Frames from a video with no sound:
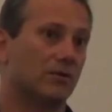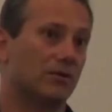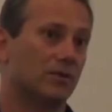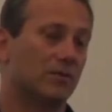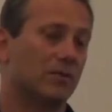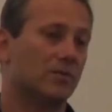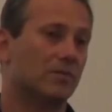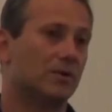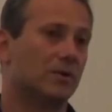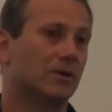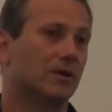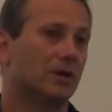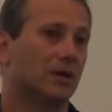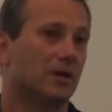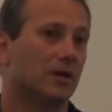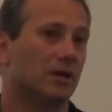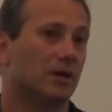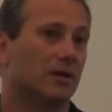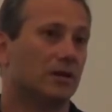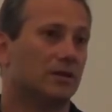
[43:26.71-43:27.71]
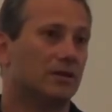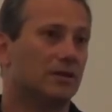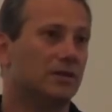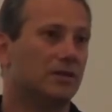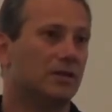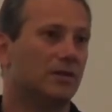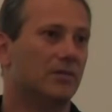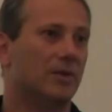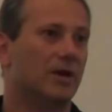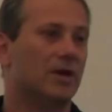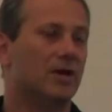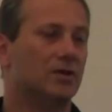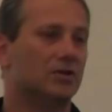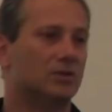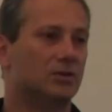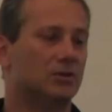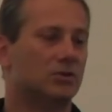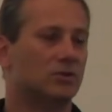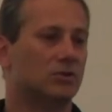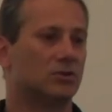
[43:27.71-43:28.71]
Remember, TDMA
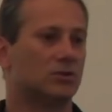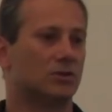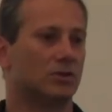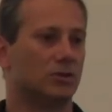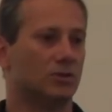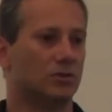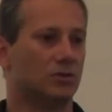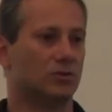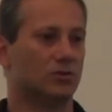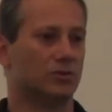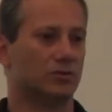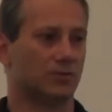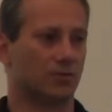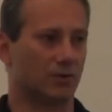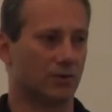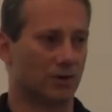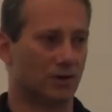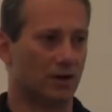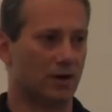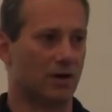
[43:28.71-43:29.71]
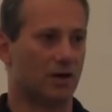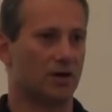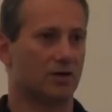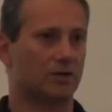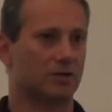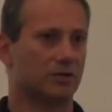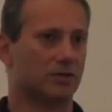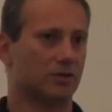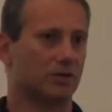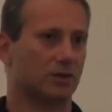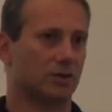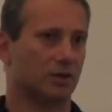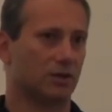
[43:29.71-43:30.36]
is usually used for large